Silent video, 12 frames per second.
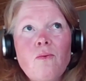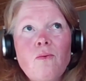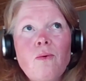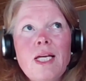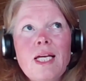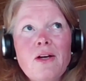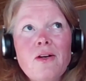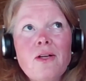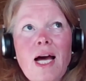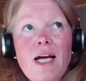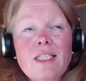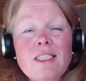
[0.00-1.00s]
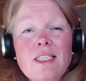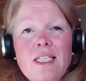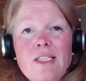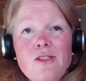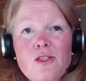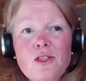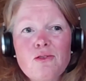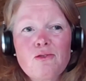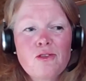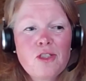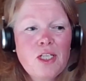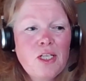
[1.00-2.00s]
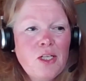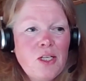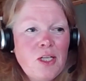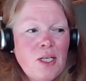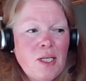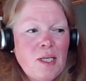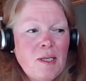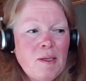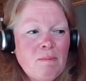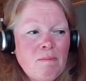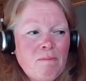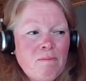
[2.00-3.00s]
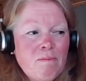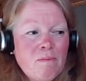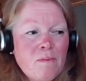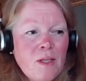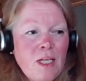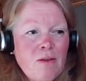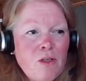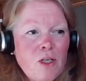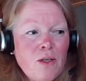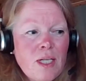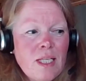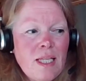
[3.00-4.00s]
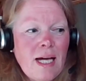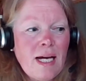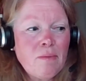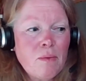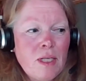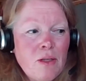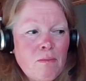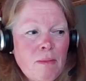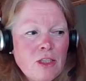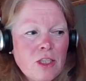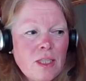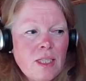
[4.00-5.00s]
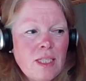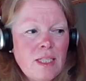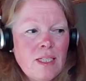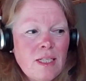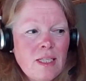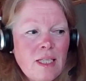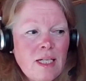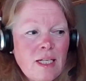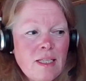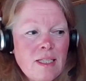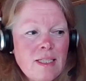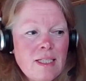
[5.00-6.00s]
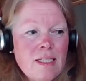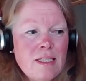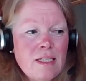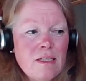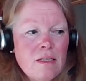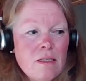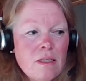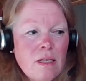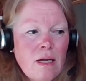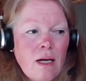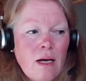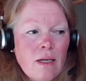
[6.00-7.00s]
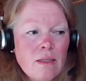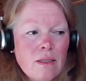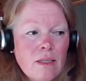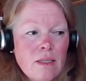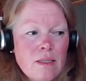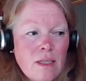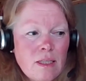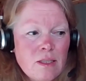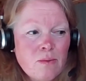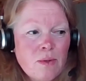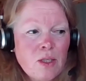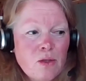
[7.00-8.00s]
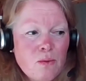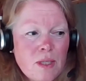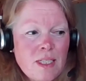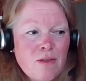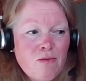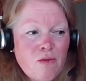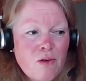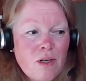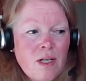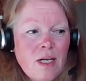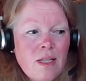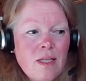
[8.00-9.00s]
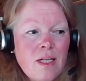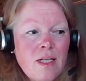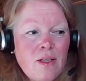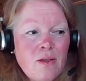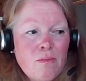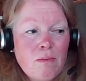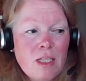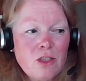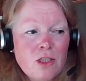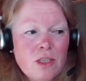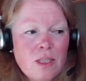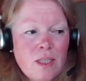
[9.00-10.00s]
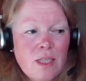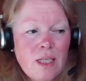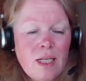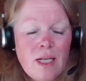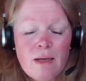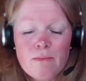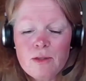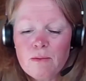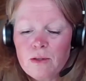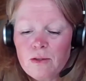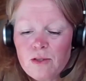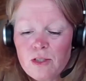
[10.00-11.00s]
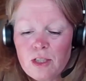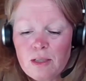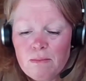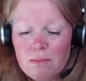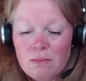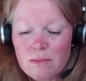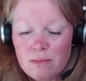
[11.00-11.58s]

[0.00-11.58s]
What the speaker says: we could actually sort of, if you look at that, when you measure the distance at gestation week 24, and then you measure the abdominal circumference.